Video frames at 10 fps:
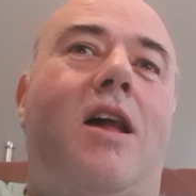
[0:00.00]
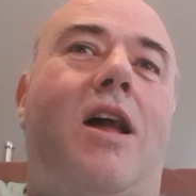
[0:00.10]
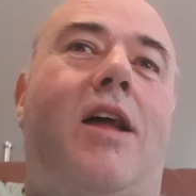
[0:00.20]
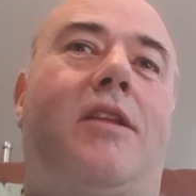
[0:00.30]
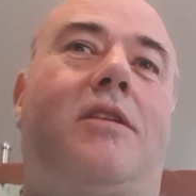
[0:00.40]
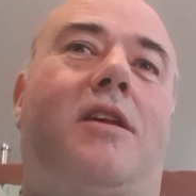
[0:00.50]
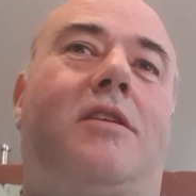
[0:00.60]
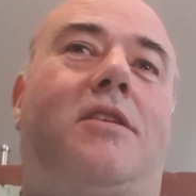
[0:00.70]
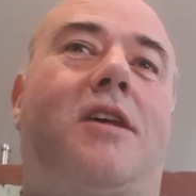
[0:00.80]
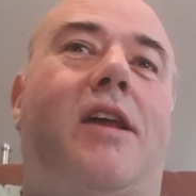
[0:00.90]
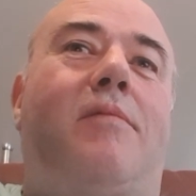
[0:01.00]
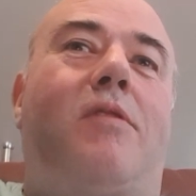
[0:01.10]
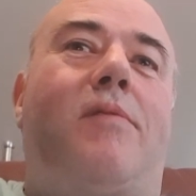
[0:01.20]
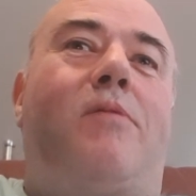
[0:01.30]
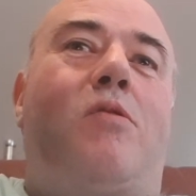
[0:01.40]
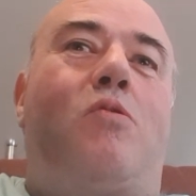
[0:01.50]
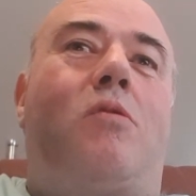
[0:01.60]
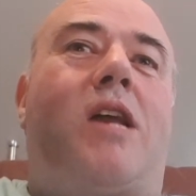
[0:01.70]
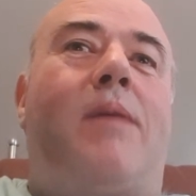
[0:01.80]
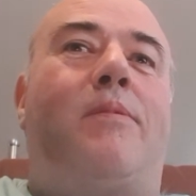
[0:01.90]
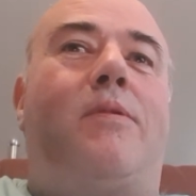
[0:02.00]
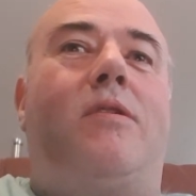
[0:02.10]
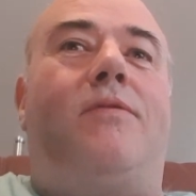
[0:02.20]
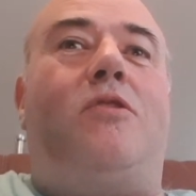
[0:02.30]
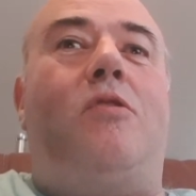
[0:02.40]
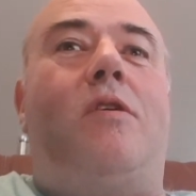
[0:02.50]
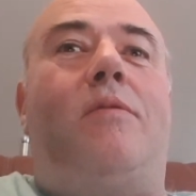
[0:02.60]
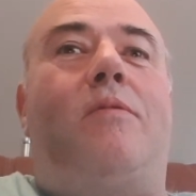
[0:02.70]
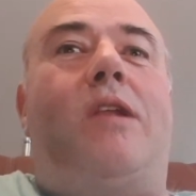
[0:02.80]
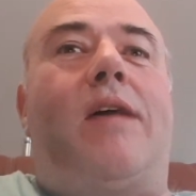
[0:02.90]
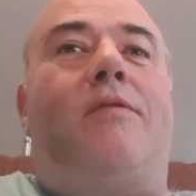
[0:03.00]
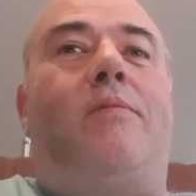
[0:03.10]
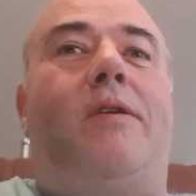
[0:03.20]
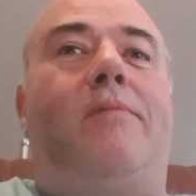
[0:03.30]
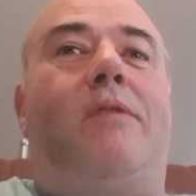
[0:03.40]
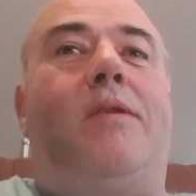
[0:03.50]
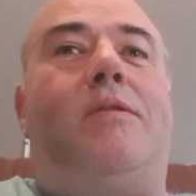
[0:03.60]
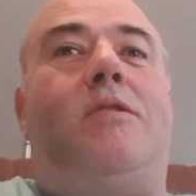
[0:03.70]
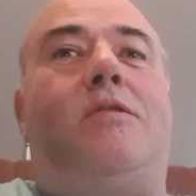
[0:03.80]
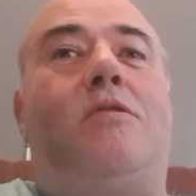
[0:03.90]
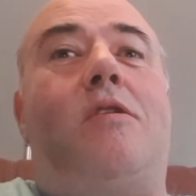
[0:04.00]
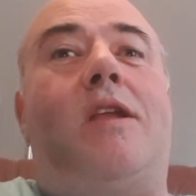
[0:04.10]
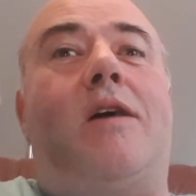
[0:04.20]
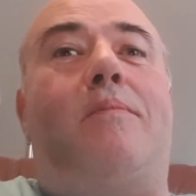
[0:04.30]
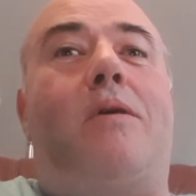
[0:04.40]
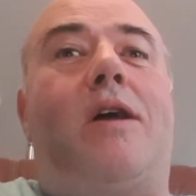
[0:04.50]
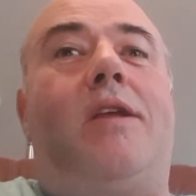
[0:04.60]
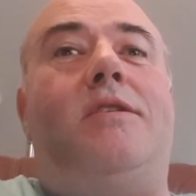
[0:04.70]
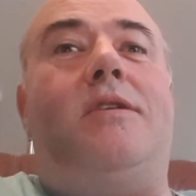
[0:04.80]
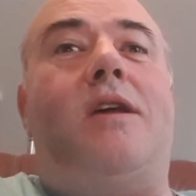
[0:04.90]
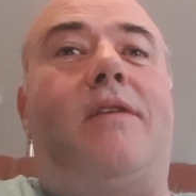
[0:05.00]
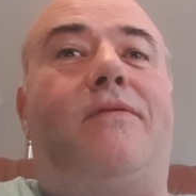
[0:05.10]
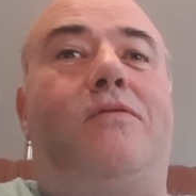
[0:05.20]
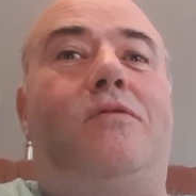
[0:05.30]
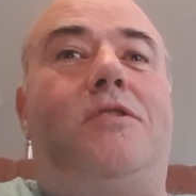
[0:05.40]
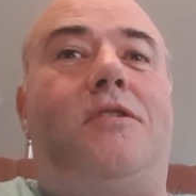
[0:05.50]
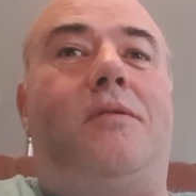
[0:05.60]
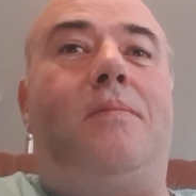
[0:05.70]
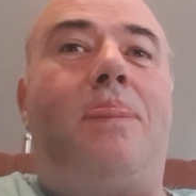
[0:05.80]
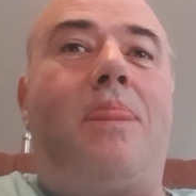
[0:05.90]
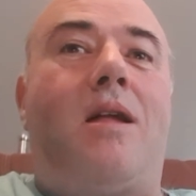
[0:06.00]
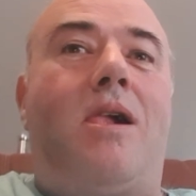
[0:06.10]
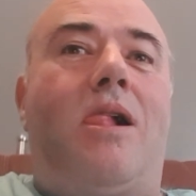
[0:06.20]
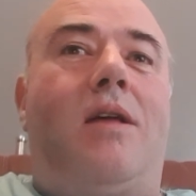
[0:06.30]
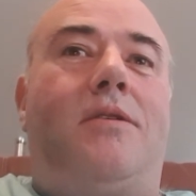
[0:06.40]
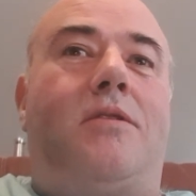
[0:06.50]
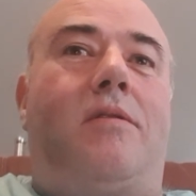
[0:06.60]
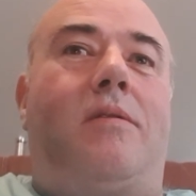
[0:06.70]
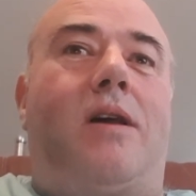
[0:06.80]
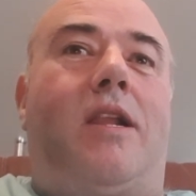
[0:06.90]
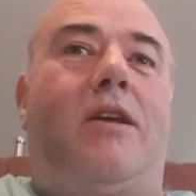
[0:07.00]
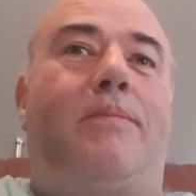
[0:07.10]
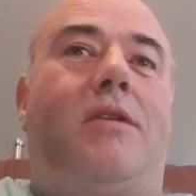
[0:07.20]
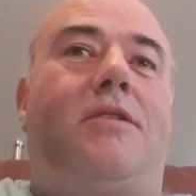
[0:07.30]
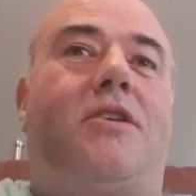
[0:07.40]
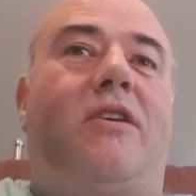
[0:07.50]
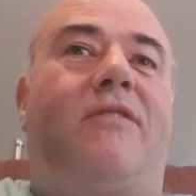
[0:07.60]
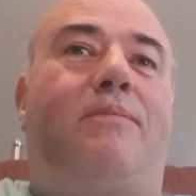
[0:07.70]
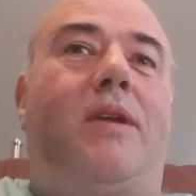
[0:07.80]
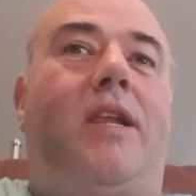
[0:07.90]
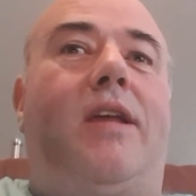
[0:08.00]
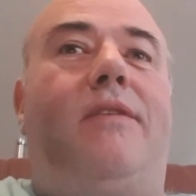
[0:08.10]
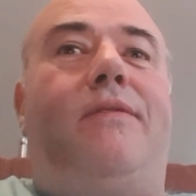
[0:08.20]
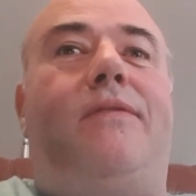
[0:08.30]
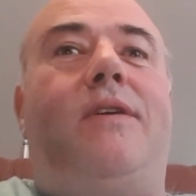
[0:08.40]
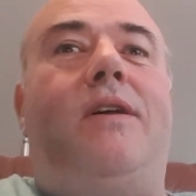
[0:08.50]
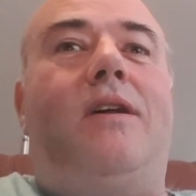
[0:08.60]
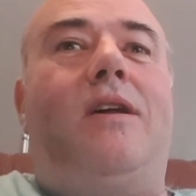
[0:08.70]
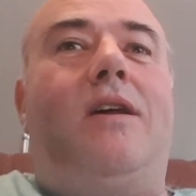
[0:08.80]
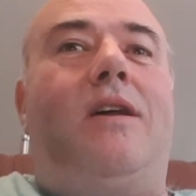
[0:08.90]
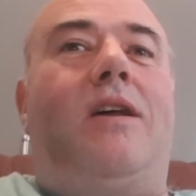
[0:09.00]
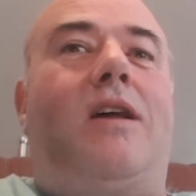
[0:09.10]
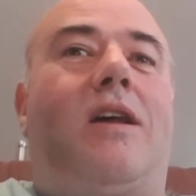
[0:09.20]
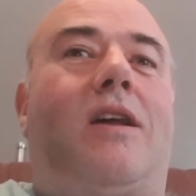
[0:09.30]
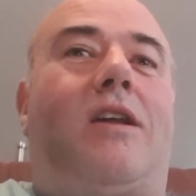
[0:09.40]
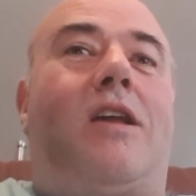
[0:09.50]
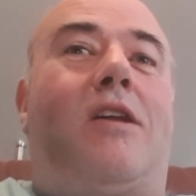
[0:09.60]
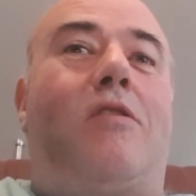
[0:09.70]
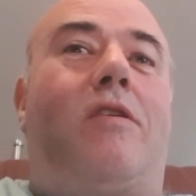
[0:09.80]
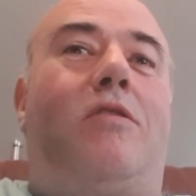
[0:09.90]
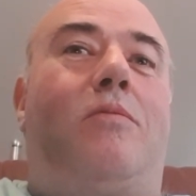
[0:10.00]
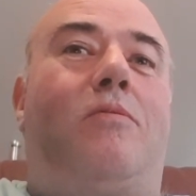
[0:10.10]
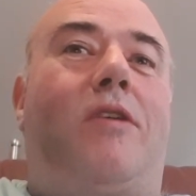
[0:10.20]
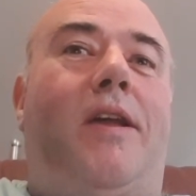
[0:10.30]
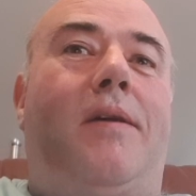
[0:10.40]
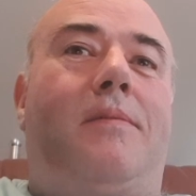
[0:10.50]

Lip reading: And as I say, we're all capable of doing whatever we turn our minds and thoughts to. So a little bit of self-belief can go a long way.